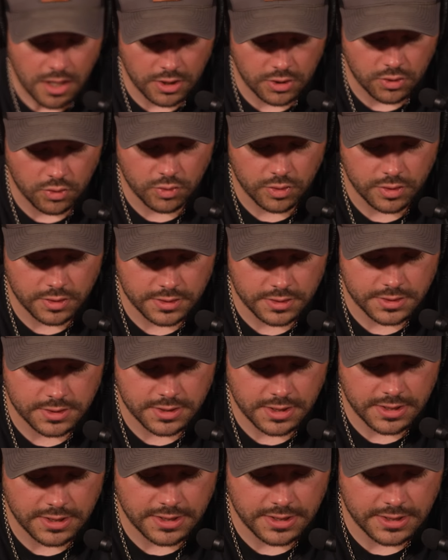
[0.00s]
According to the
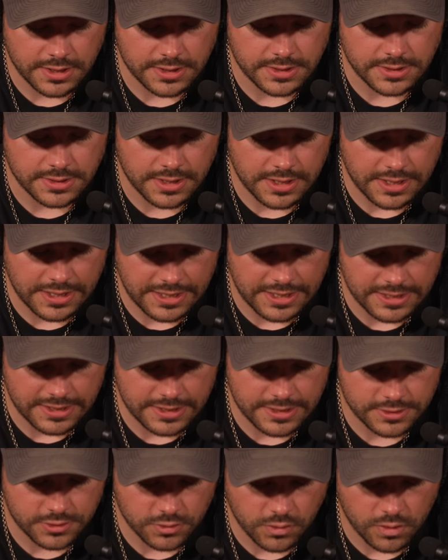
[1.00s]
study, it is
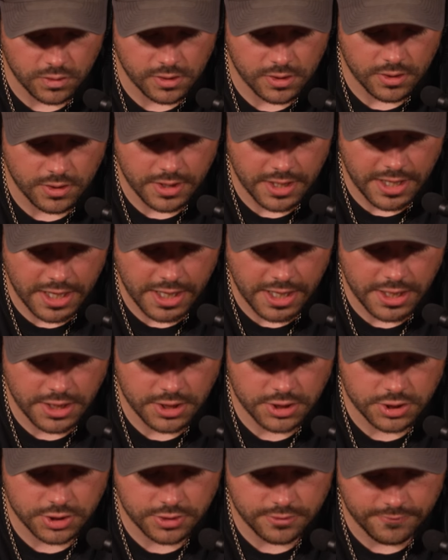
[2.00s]
in this order:
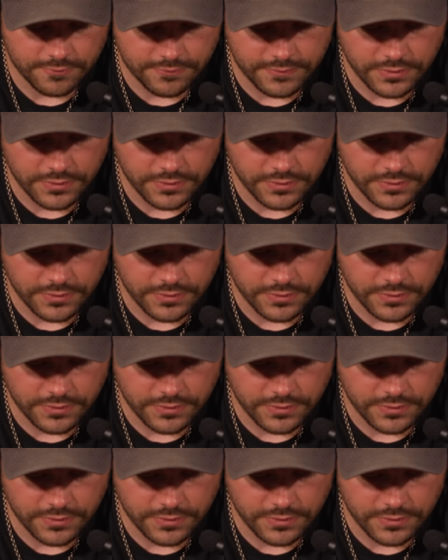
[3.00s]
age,